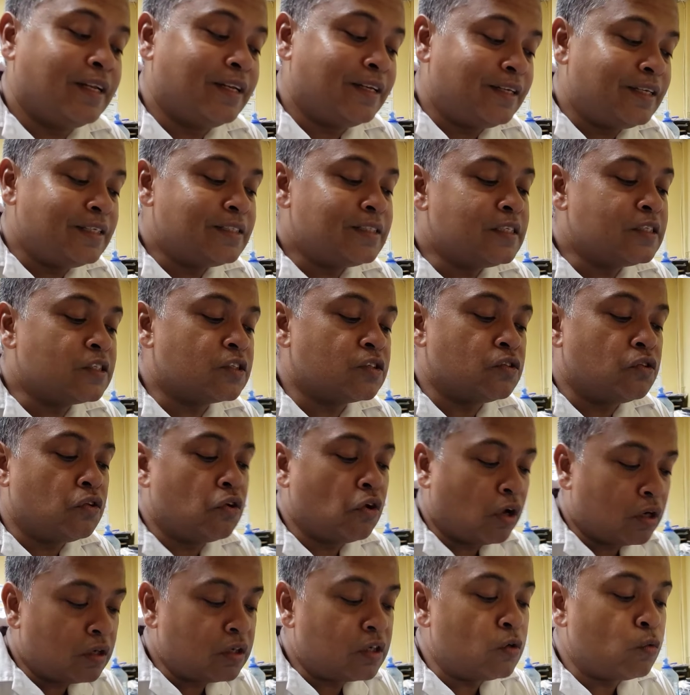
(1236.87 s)
This is
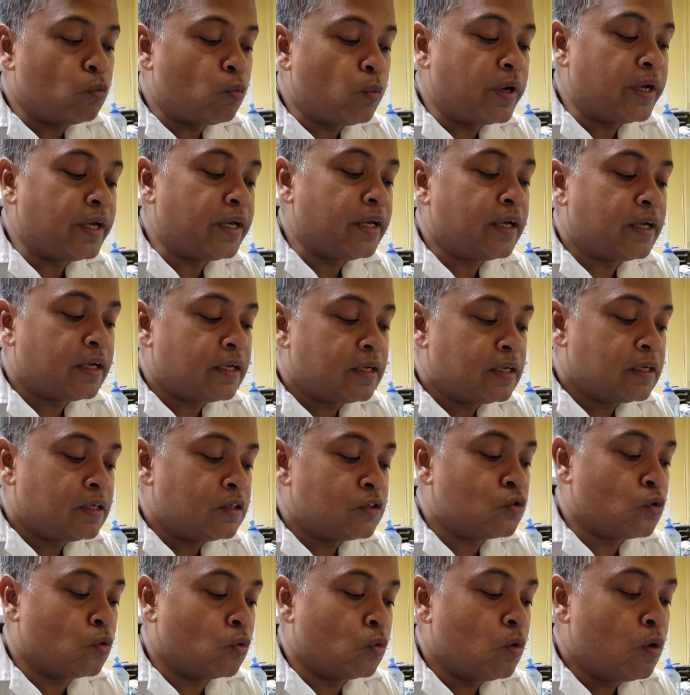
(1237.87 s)
not the way.
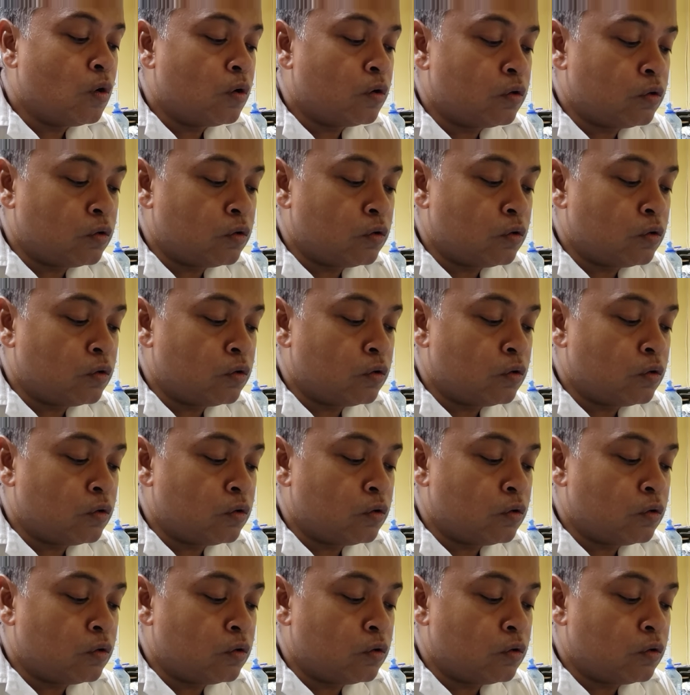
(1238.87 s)
So